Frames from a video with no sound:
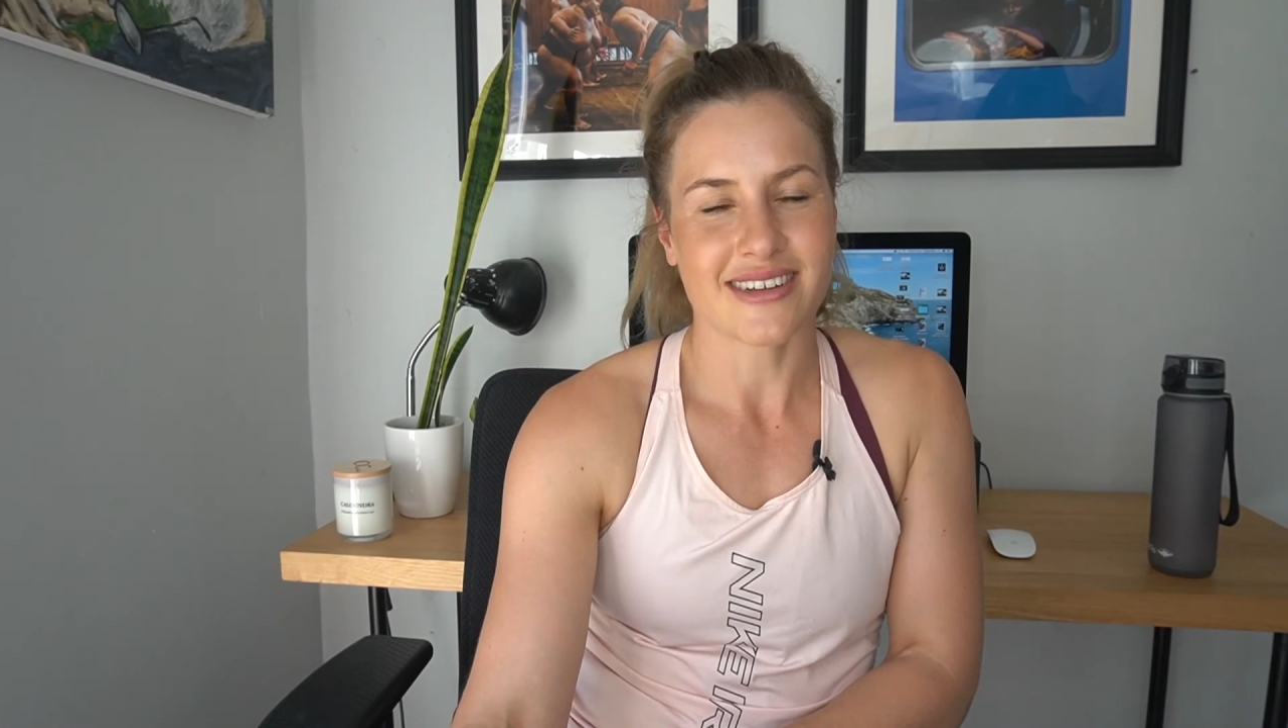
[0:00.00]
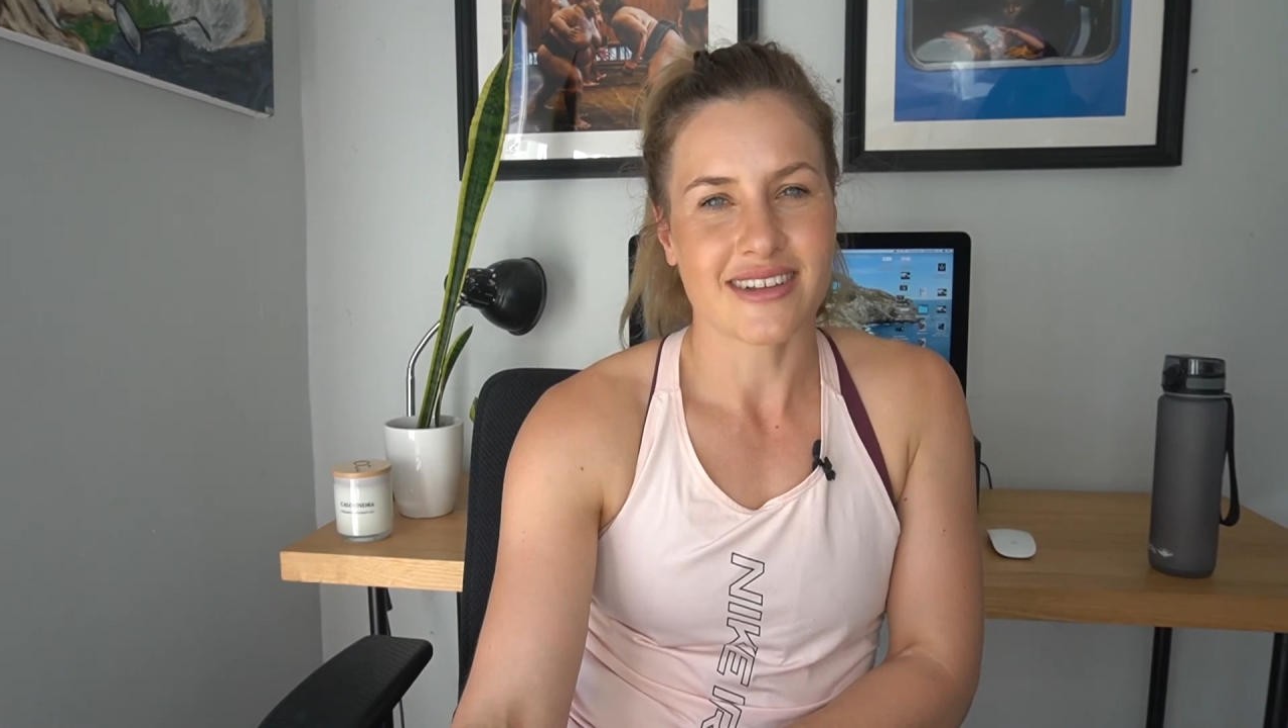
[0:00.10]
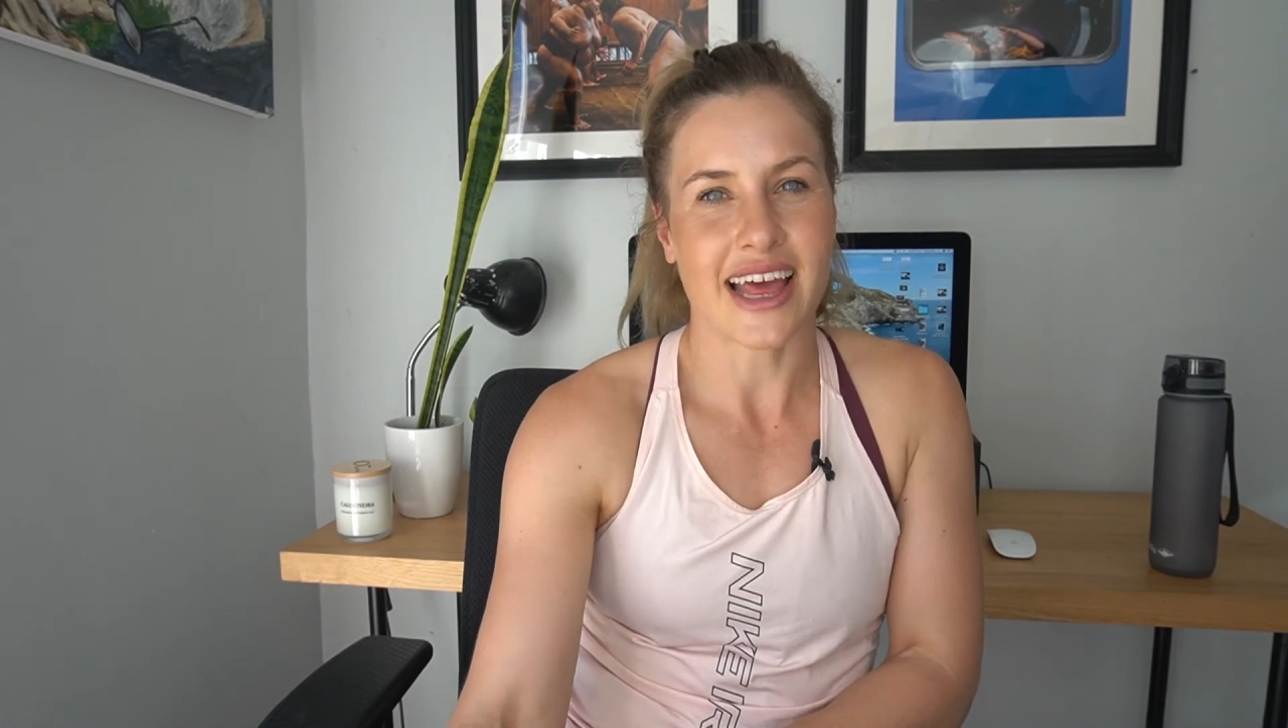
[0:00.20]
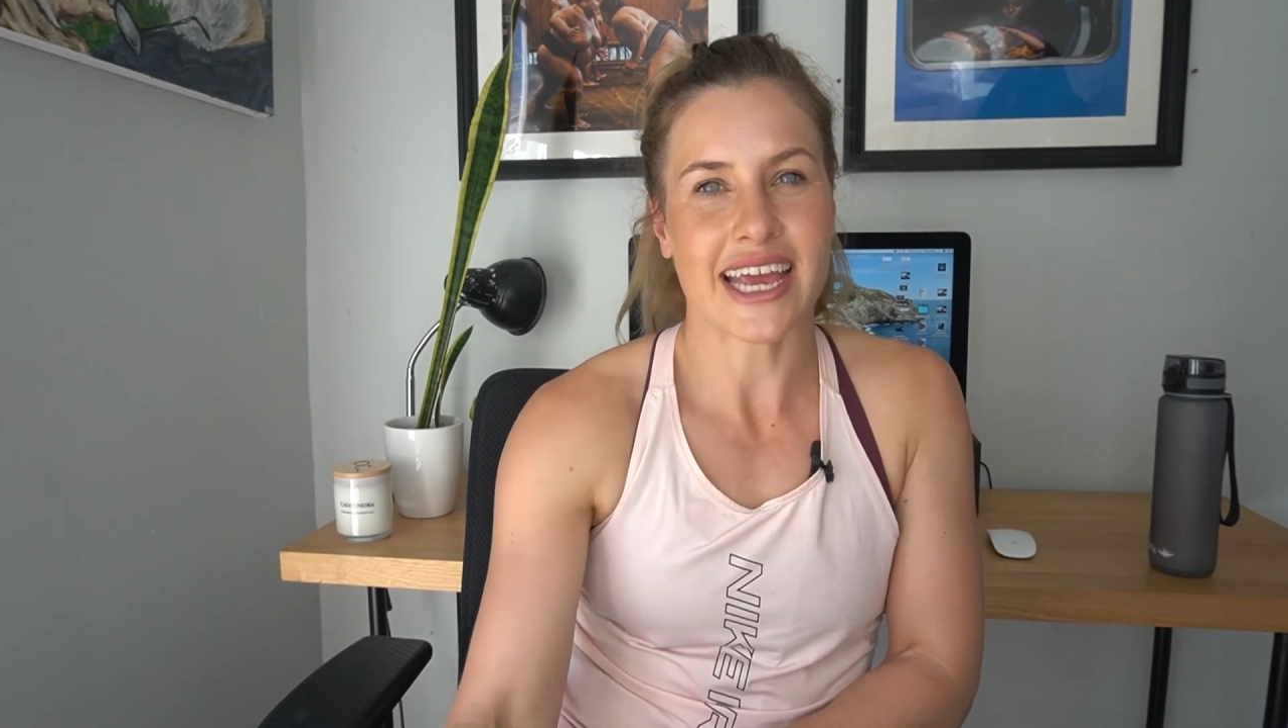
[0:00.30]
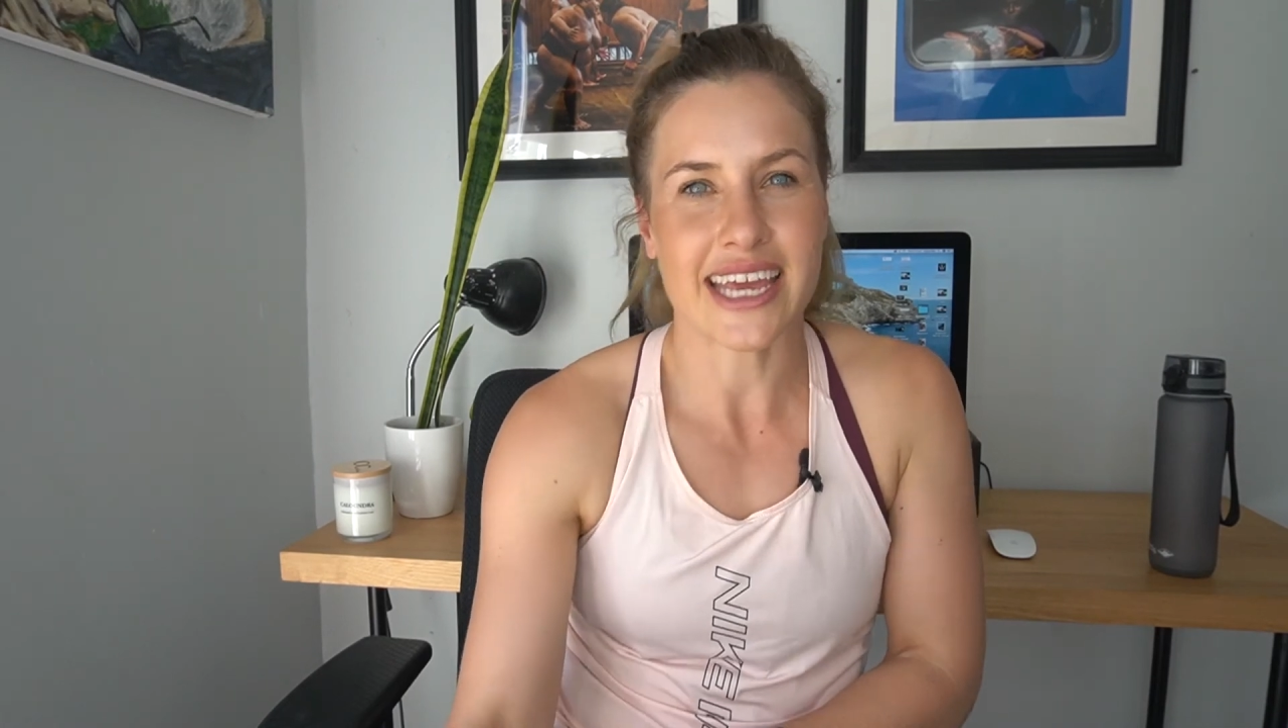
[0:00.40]

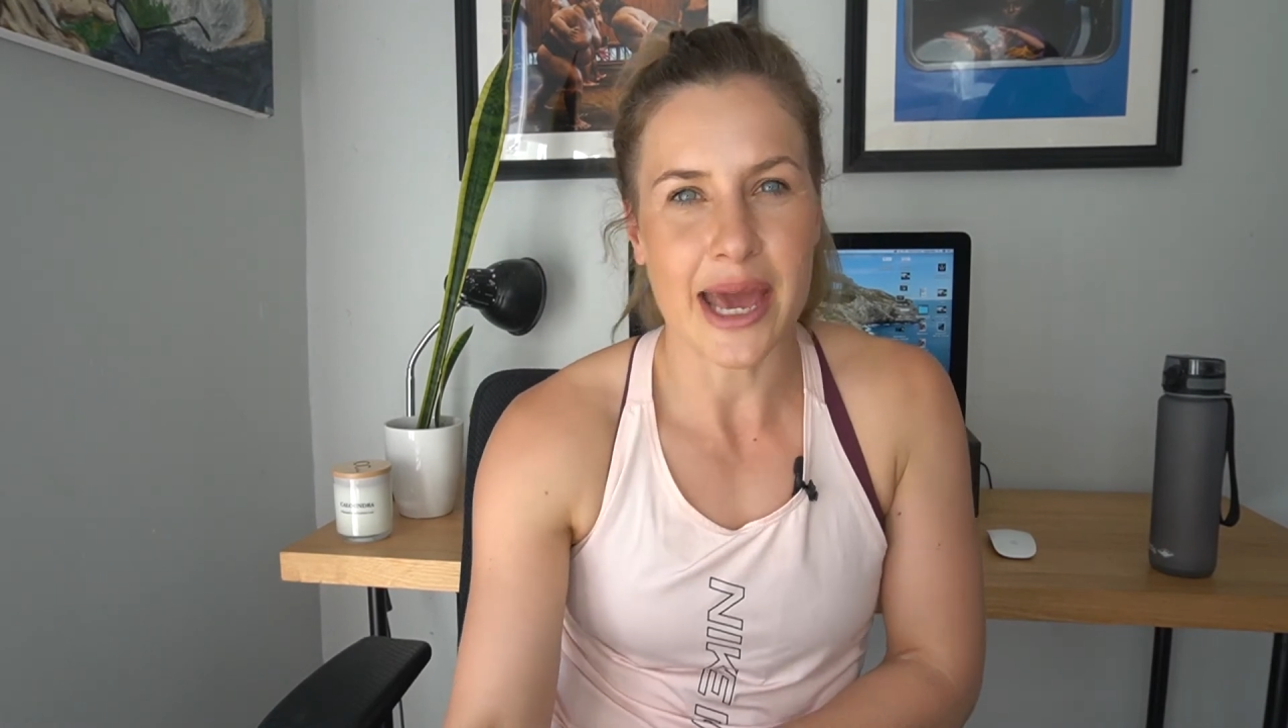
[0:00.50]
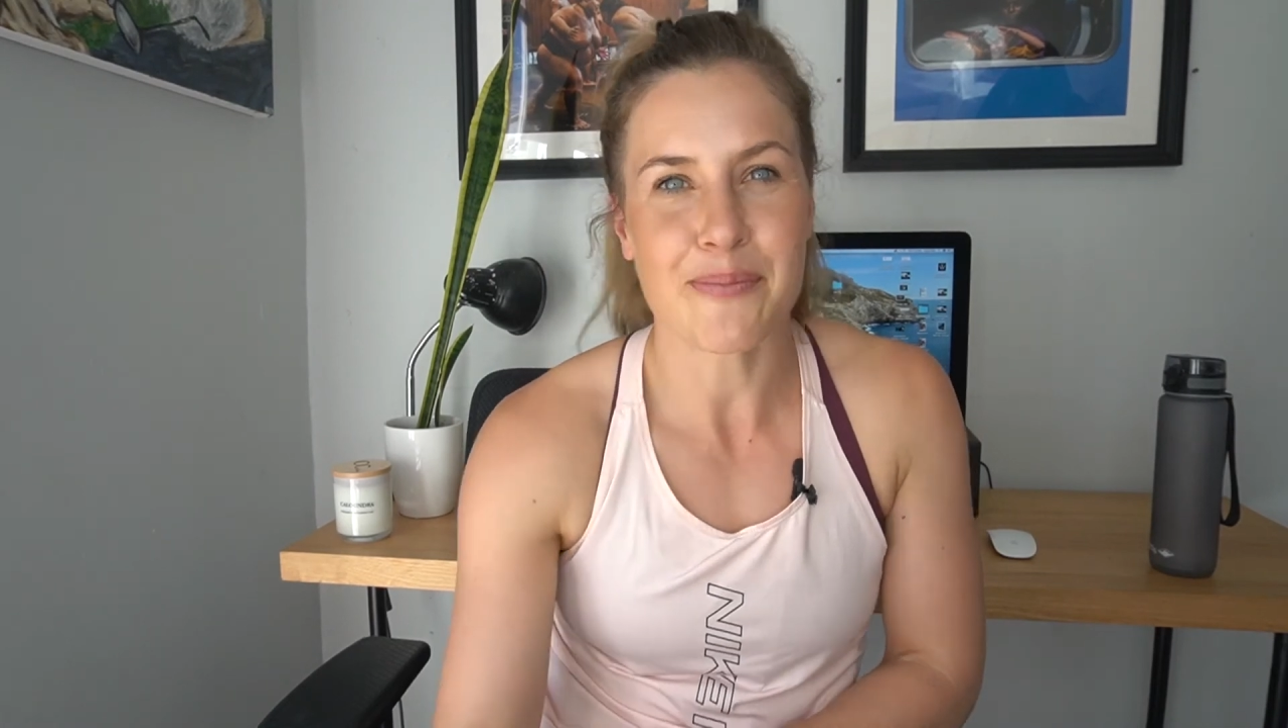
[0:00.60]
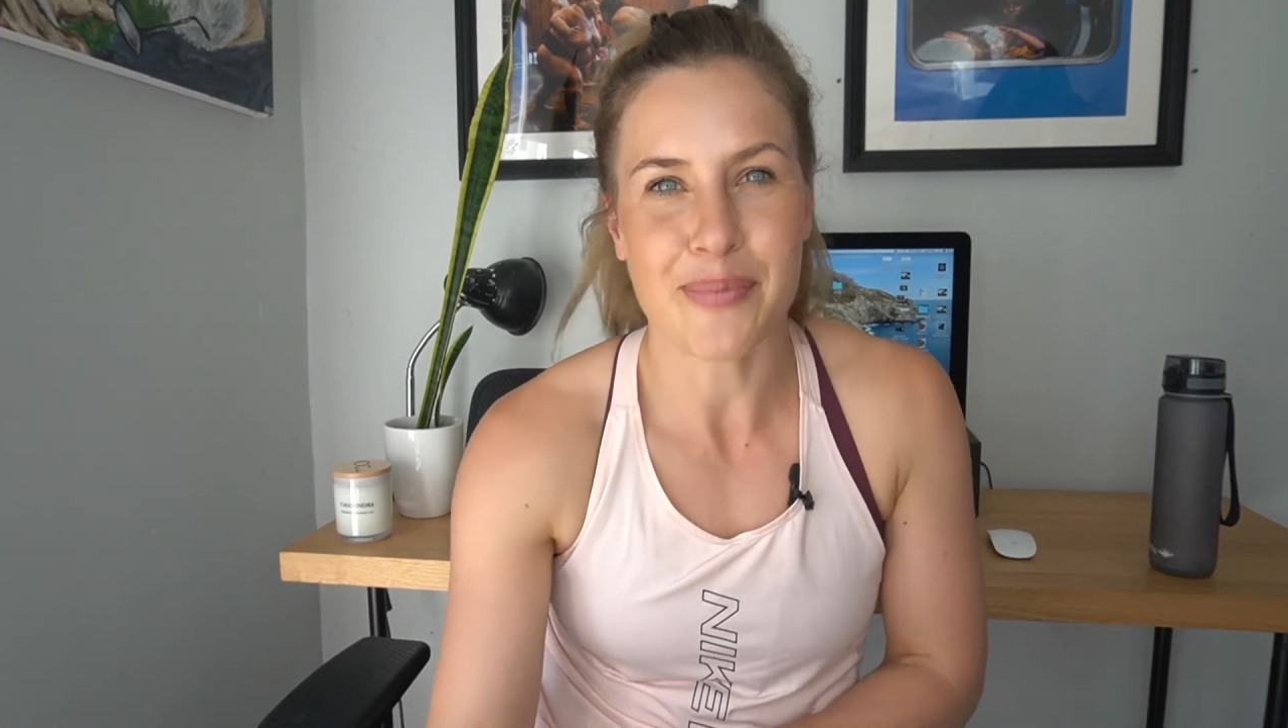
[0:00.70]
Like get